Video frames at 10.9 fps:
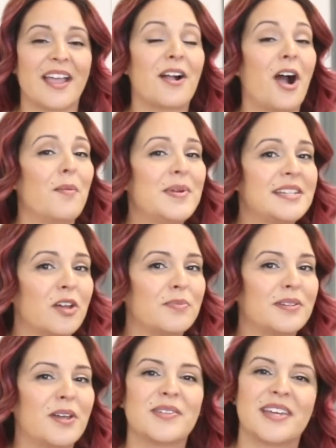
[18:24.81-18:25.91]
and comment down
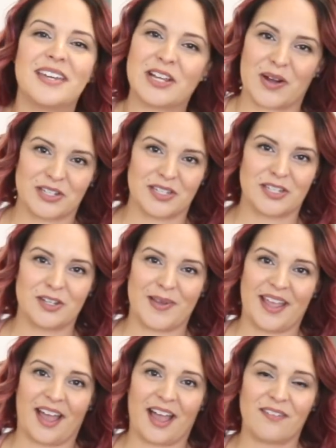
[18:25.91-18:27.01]
below with any questions you
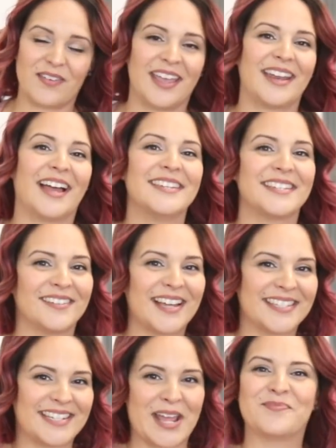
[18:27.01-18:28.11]
may have. And until
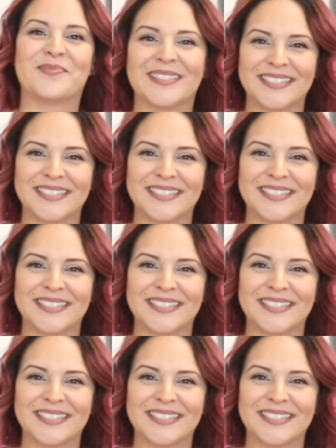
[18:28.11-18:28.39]
next time.